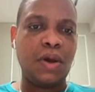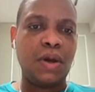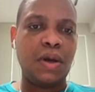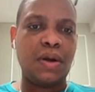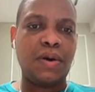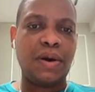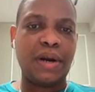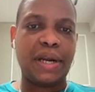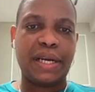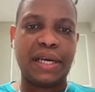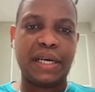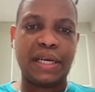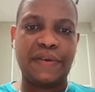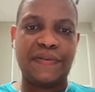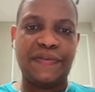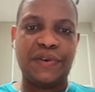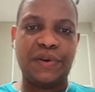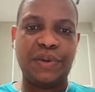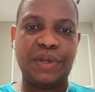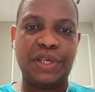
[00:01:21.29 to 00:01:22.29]
Right click
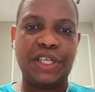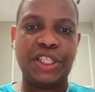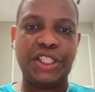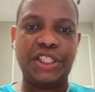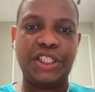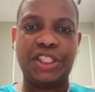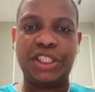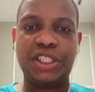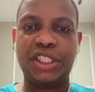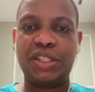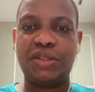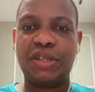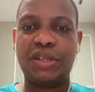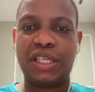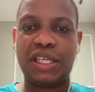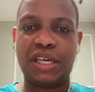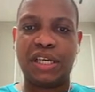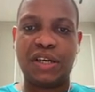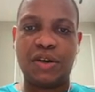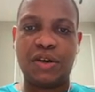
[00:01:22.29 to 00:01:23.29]
foundation, right
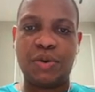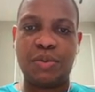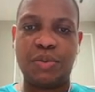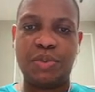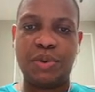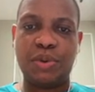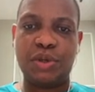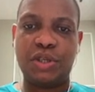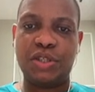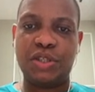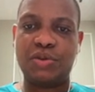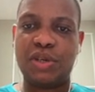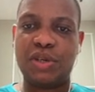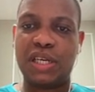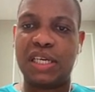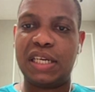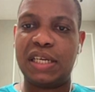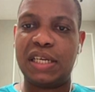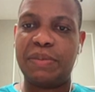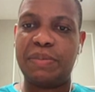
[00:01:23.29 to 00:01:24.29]
click components, right
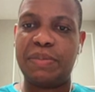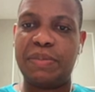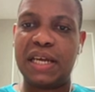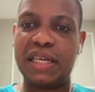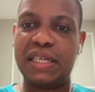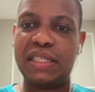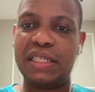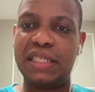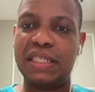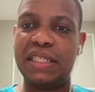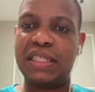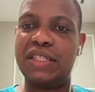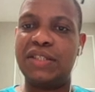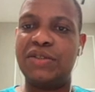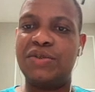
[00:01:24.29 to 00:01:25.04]
click patterns,